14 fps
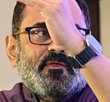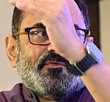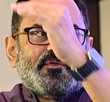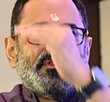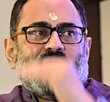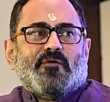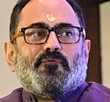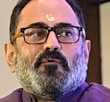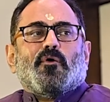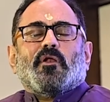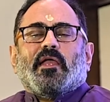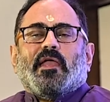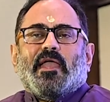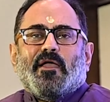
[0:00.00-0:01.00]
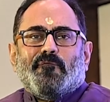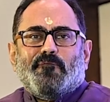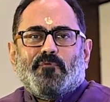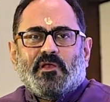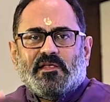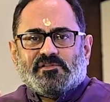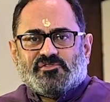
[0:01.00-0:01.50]
So therefore,
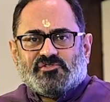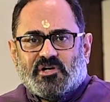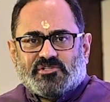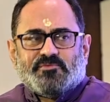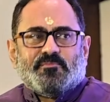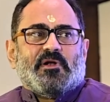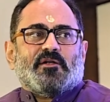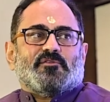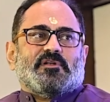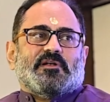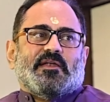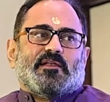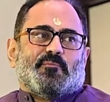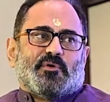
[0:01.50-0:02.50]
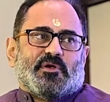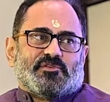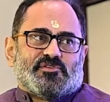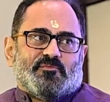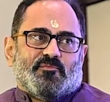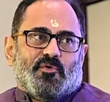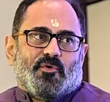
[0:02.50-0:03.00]
every judgment of the data
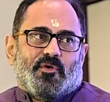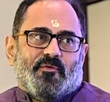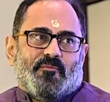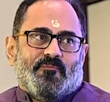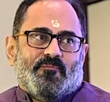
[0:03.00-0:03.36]
protection board